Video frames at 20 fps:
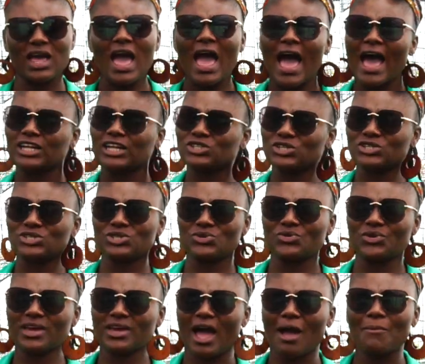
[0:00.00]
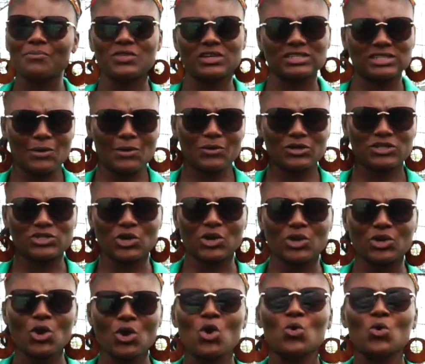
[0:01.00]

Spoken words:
And just to recap this episode,